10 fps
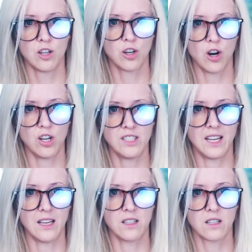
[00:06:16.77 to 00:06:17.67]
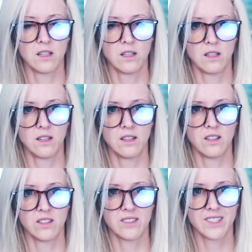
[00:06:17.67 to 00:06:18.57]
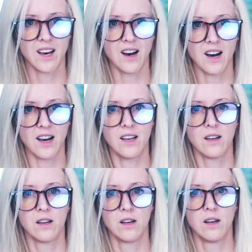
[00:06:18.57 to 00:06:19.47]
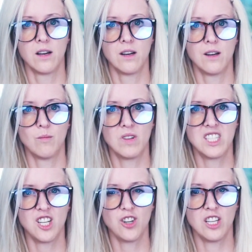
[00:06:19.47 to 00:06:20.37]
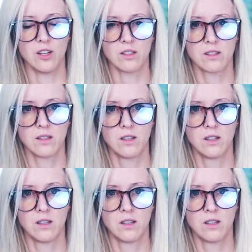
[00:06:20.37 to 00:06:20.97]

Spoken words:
Content, Sky, Materials.